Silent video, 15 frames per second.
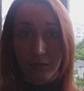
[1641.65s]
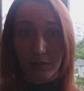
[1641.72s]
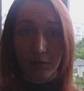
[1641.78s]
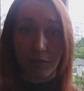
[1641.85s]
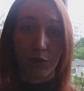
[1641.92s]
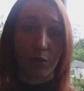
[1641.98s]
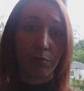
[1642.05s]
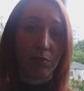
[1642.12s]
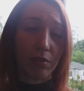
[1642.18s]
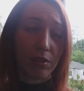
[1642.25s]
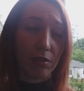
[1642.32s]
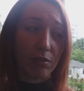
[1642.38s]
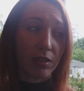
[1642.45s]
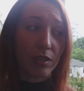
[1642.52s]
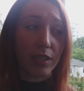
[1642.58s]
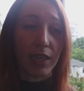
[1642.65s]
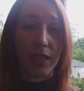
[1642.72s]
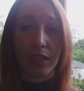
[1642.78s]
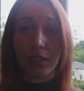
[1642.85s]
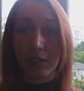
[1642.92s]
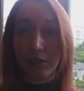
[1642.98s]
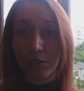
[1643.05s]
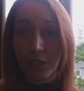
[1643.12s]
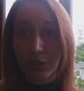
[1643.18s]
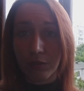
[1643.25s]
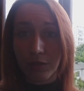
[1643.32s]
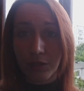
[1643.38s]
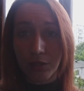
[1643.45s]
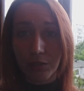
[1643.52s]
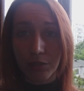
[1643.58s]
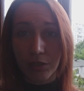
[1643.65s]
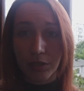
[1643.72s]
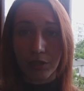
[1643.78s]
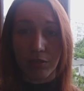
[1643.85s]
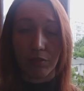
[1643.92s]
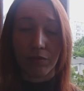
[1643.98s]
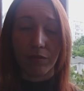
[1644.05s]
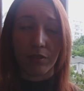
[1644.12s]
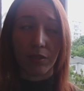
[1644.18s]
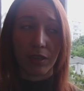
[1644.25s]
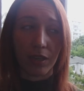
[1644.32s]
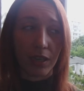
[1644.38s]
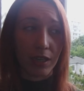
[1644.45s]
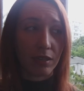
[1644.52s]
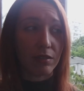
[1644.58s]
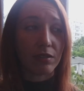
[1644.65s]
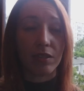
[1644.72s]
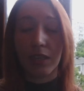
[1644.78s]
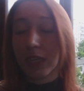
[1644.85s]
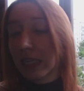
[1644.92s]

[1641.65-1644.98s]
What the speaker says: of your moral, energy resources, of your health.